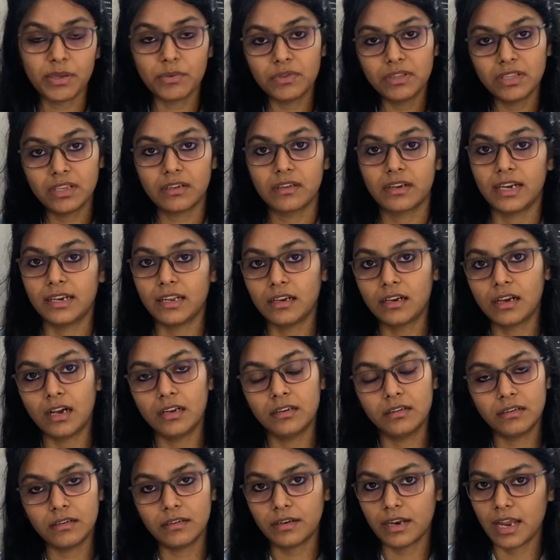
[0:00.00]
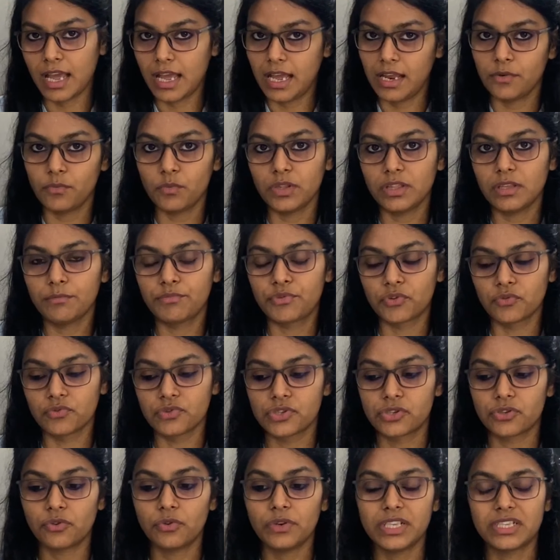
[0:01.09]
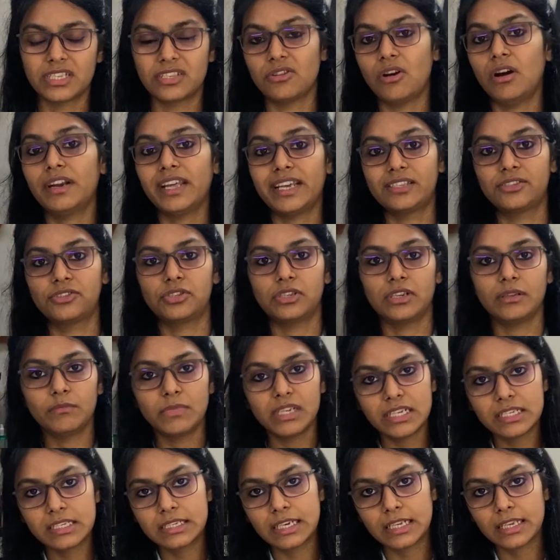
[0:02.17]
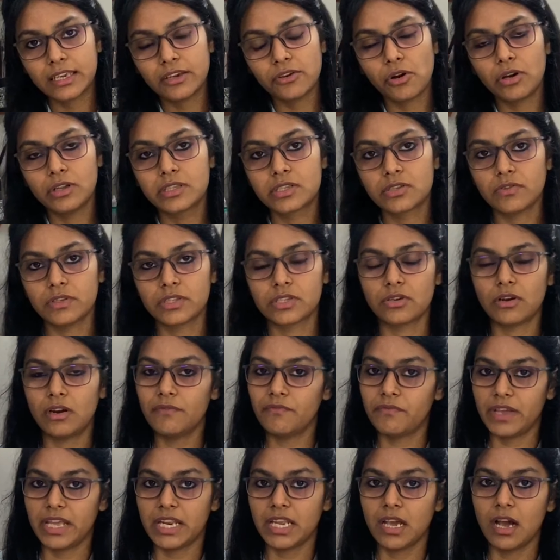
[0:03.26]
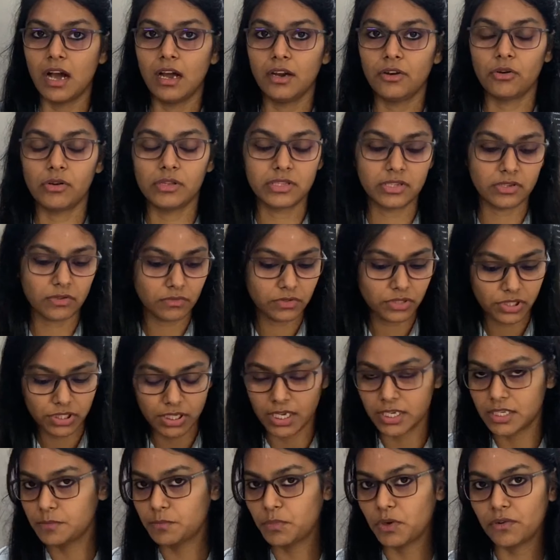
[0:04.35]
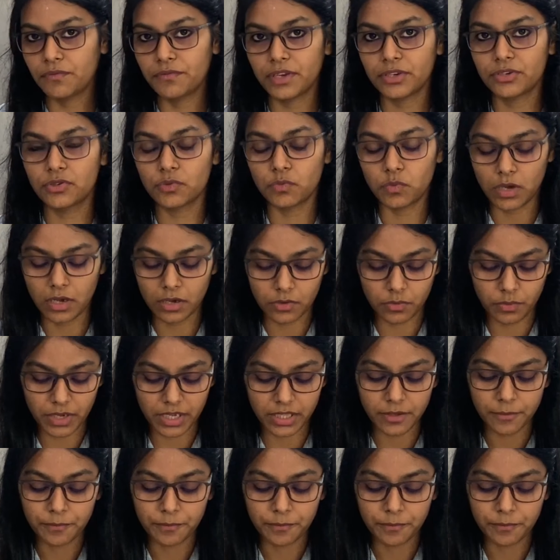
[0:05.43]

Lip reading: with the Cretacolor and with the Brustro. It's not extremely sticky also, it's not very hard also, just perfect to work with.